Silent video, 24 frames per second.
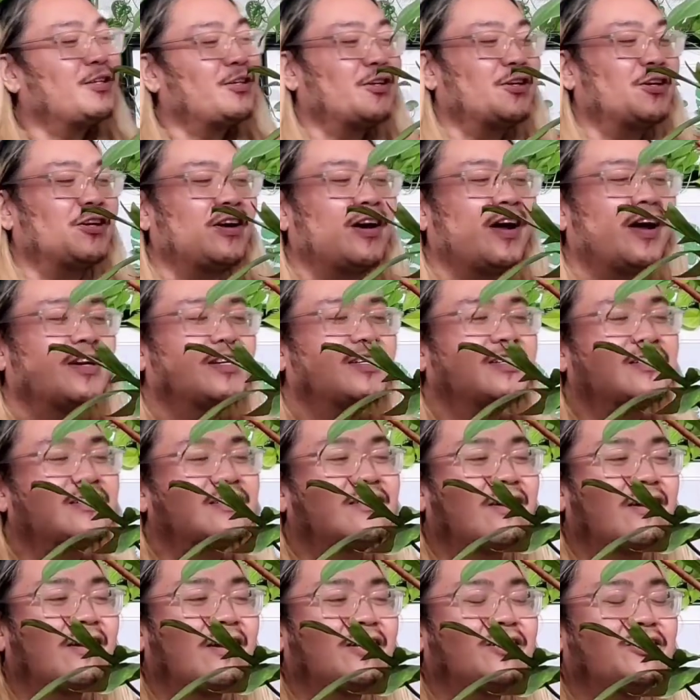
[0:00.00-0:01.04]
this is her.
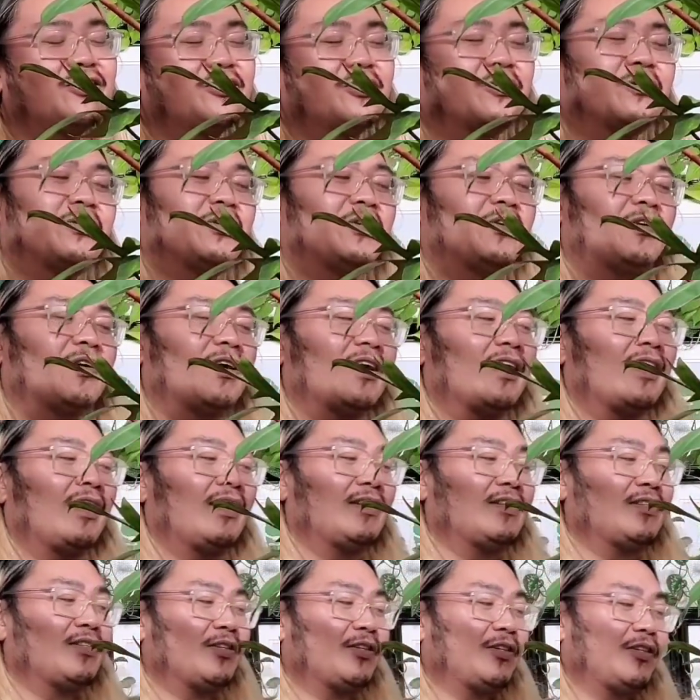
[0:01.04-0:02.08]
I just thought I'd show
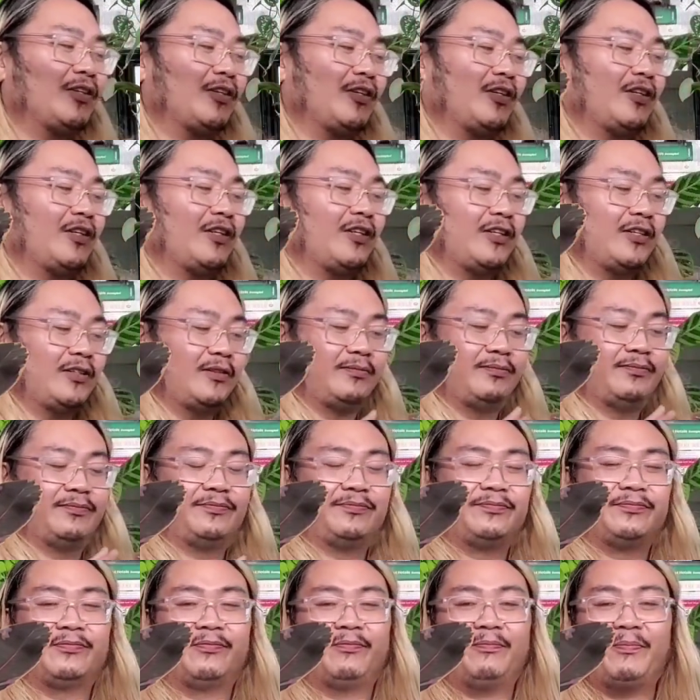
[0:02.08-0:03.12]
you guys
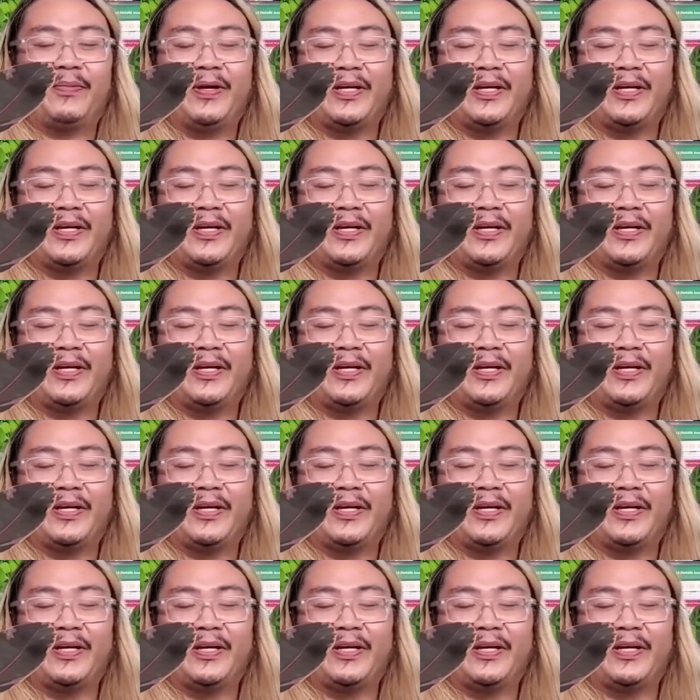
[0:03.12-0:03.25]
her